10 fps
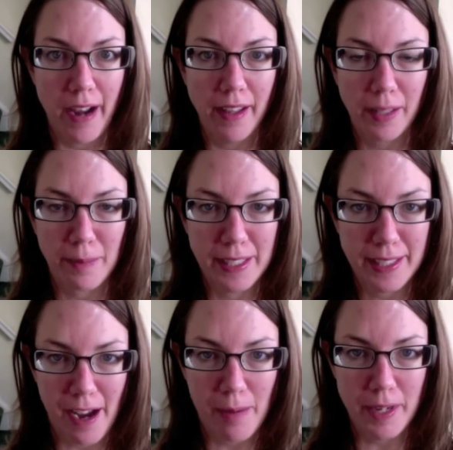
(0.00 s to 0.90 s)
Like my
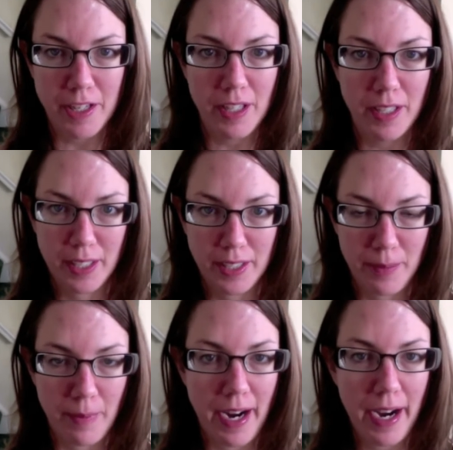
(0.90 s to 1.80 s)
scalp itches
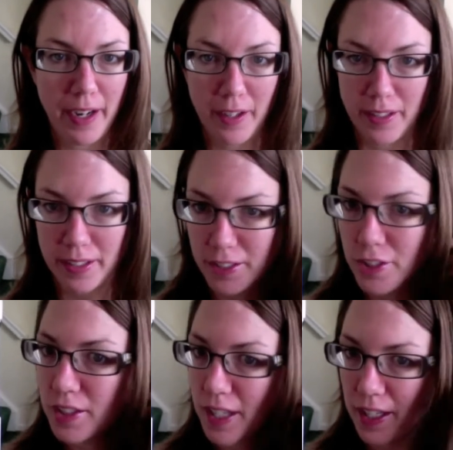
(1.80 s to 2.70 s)
and my hair is
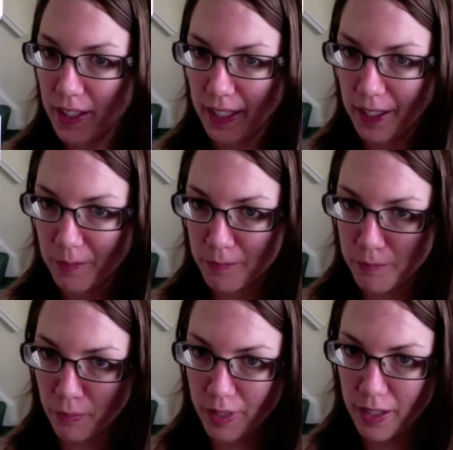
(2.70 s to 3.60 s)
just kind of like
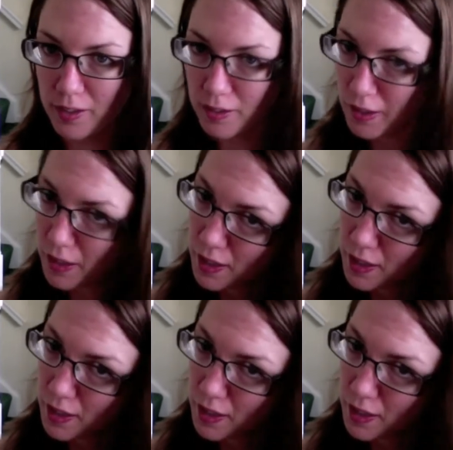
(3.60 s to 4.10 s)
brittle.